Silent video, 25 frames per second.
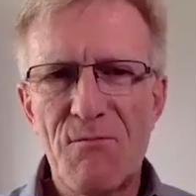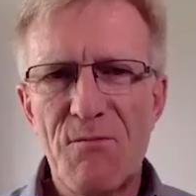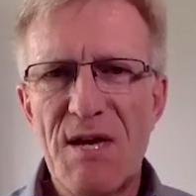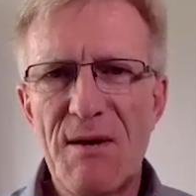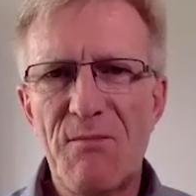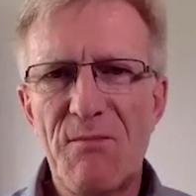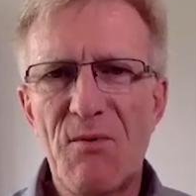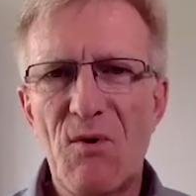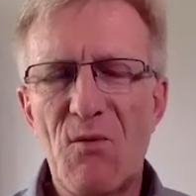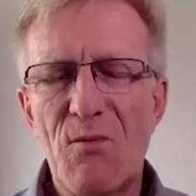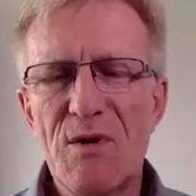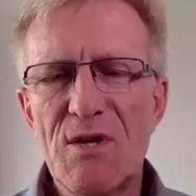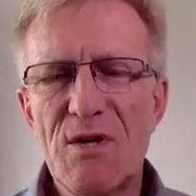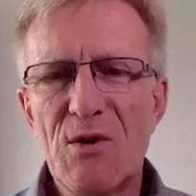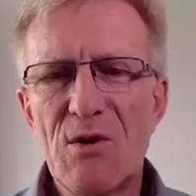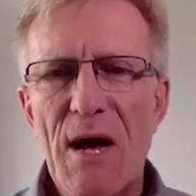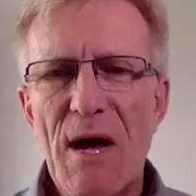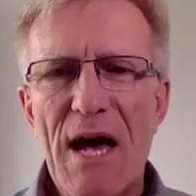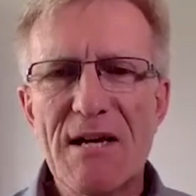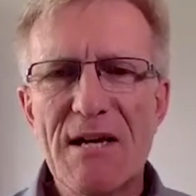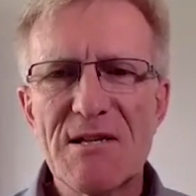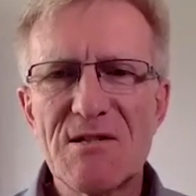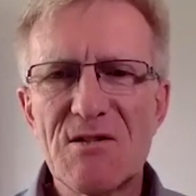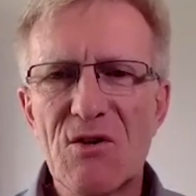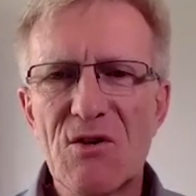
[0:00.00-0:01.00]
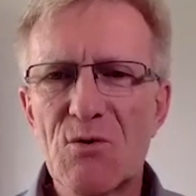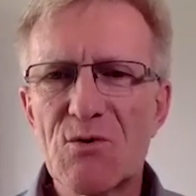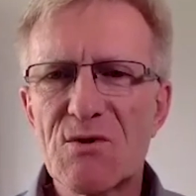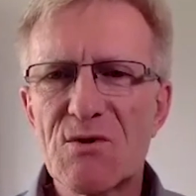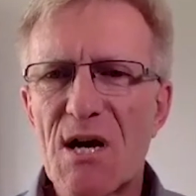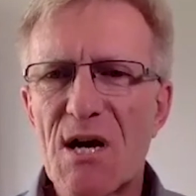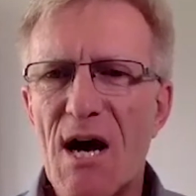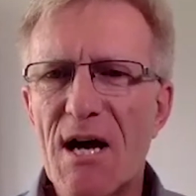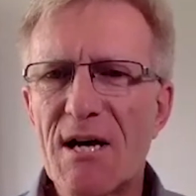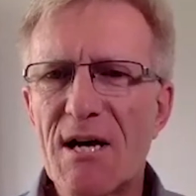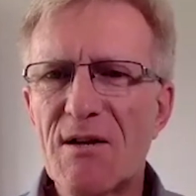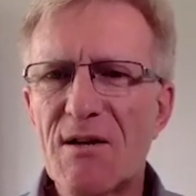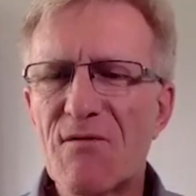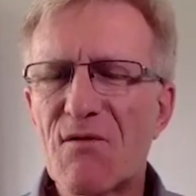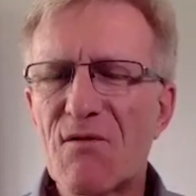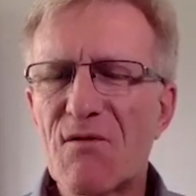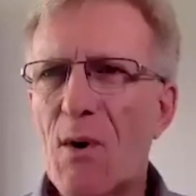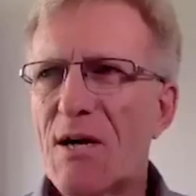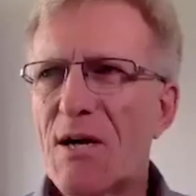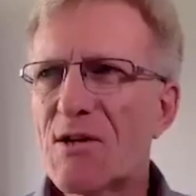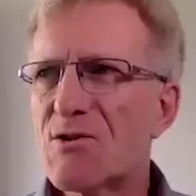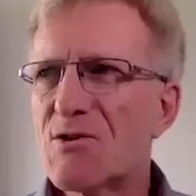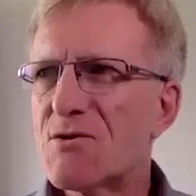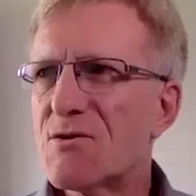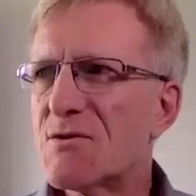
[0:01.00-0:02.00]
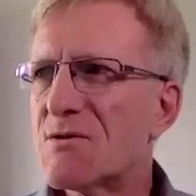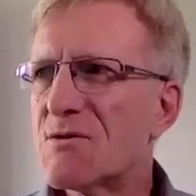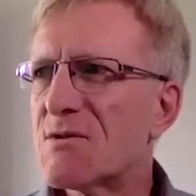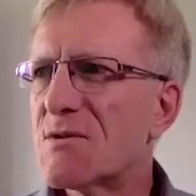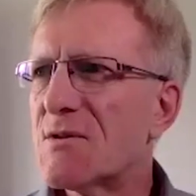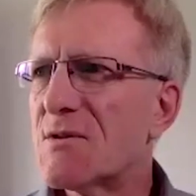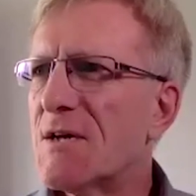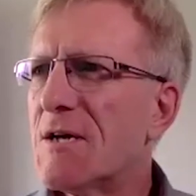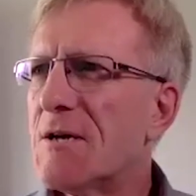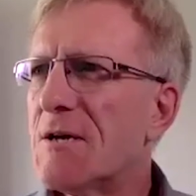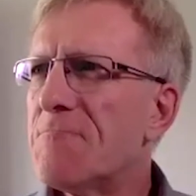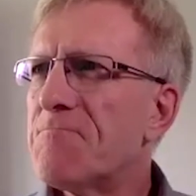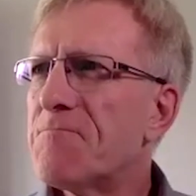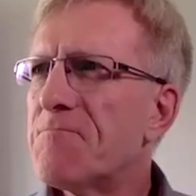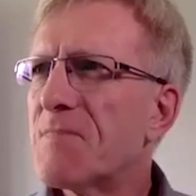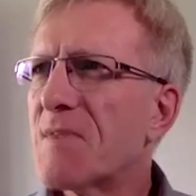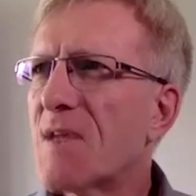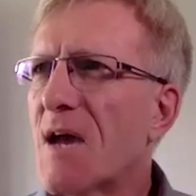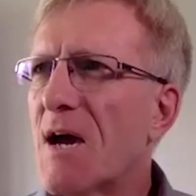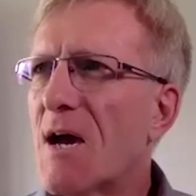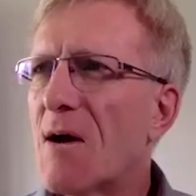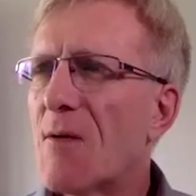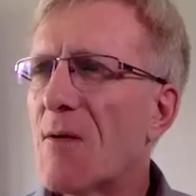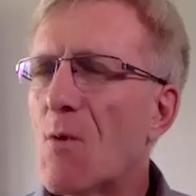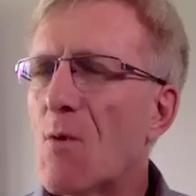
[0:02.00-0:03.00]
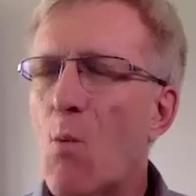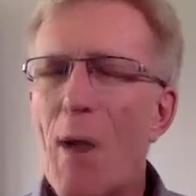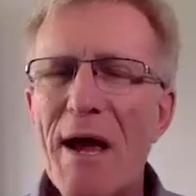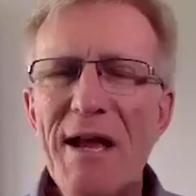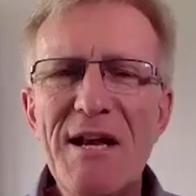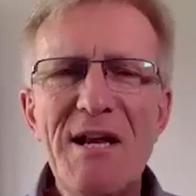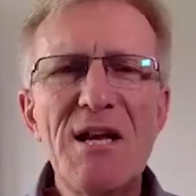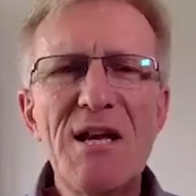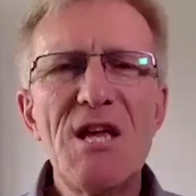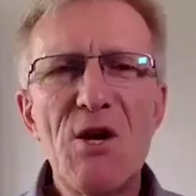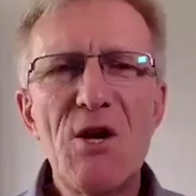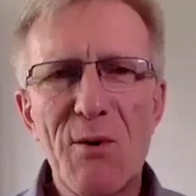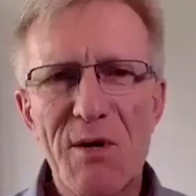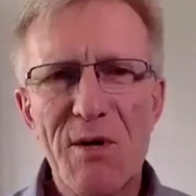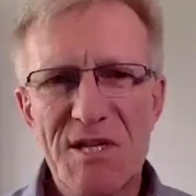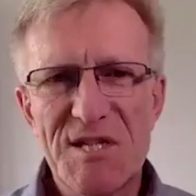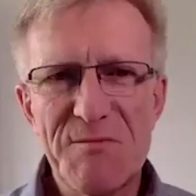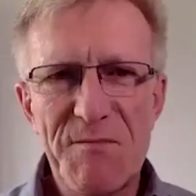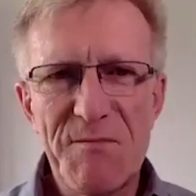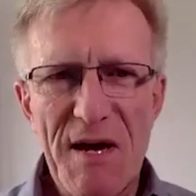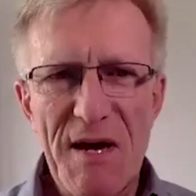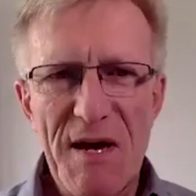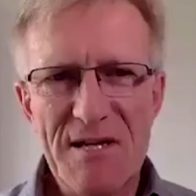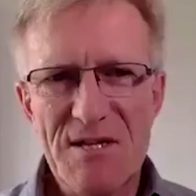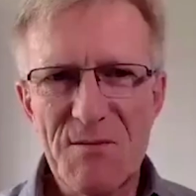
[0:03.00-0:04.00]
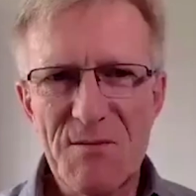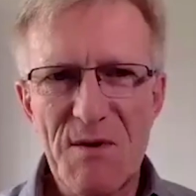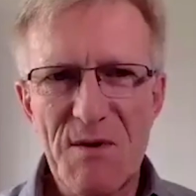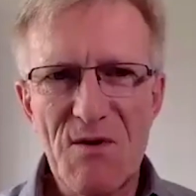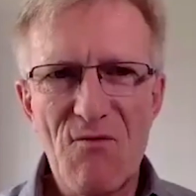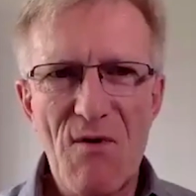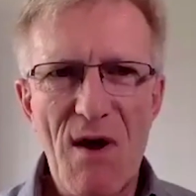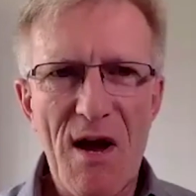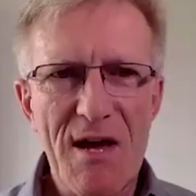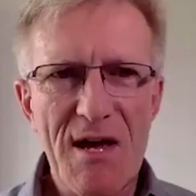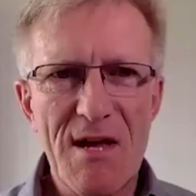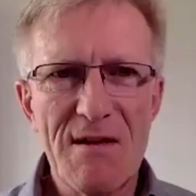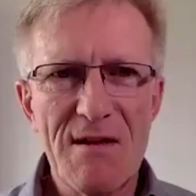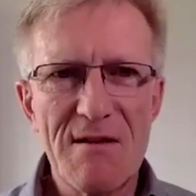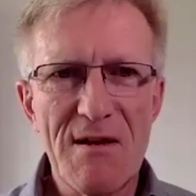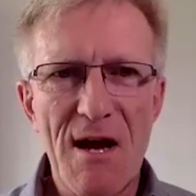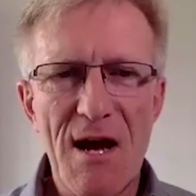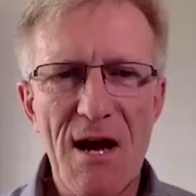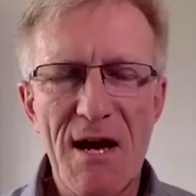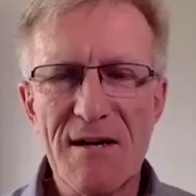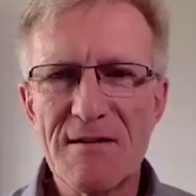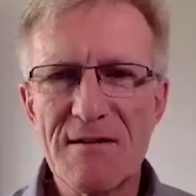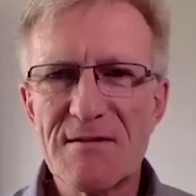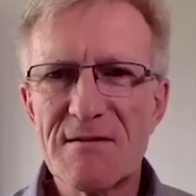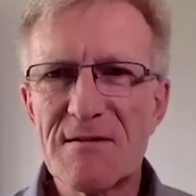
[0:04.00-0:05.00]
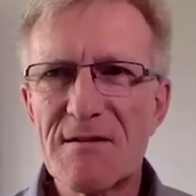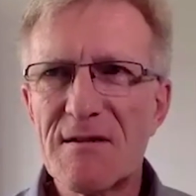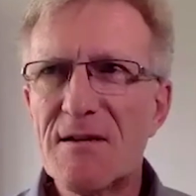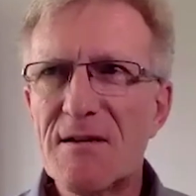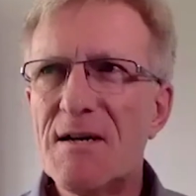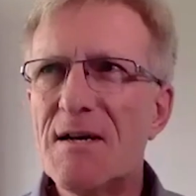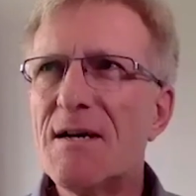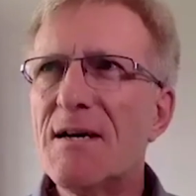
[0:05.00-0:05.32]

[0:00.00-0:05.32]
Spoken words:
people when you ask those kind of questions. When do you expect to be recognized?